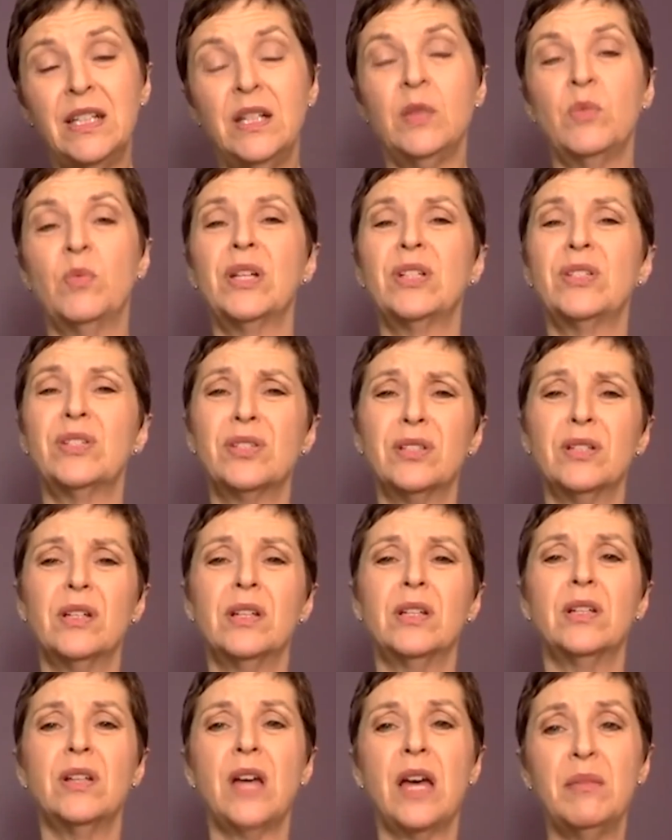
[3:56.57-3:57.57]
Which
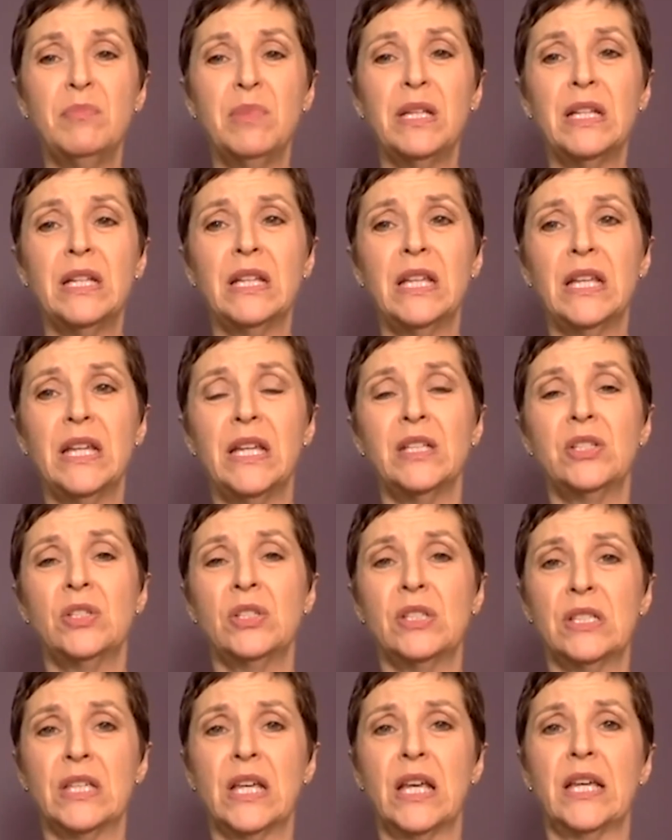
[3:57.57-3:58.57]
admittedly, she
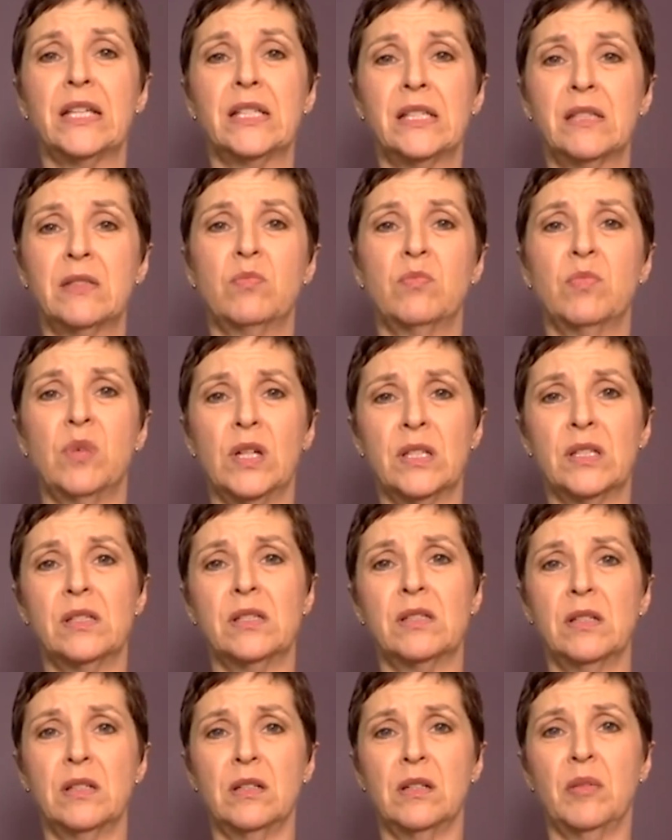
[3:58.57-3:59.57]
says, was,
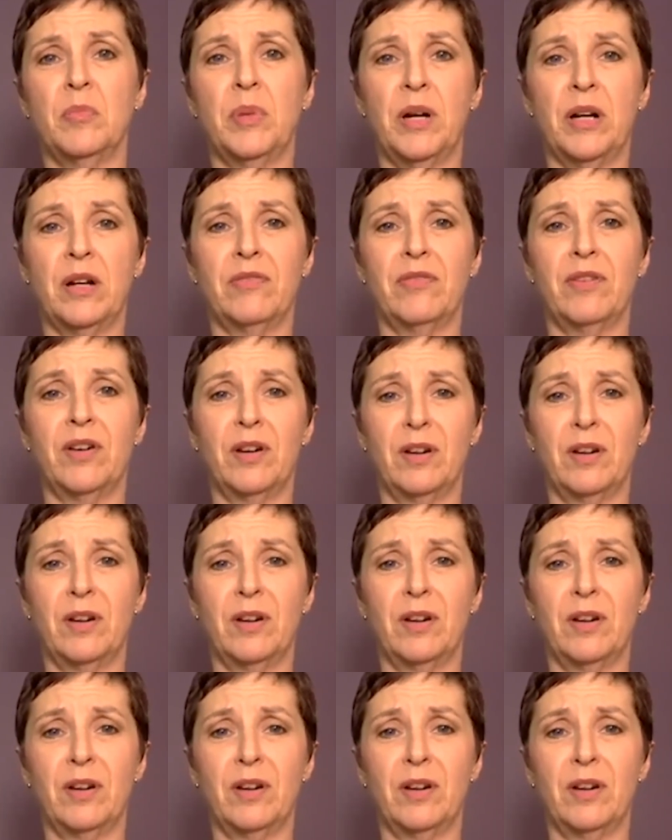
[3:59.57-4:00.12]
part of her